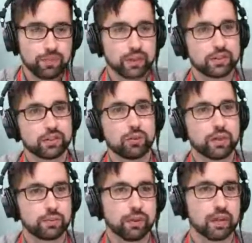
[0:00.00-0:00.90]
And so we
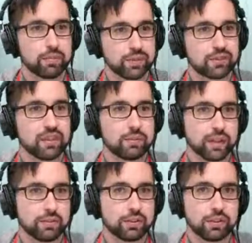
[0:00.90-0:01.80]
spun up this deep
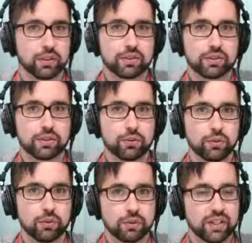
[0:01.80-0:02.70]
dive series
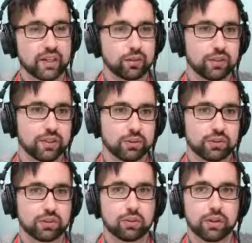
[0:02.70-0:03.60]
to tackle these
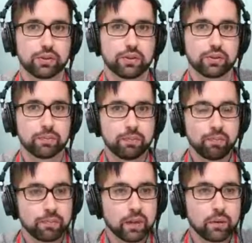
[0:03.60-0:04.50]
sorts of questions.
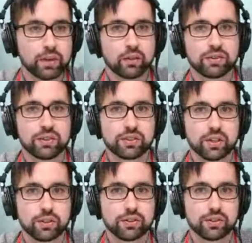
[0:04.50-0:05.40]
We host these
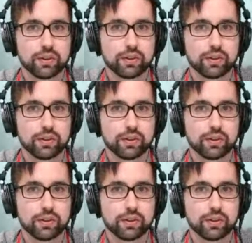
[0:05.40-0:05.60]
sessions on the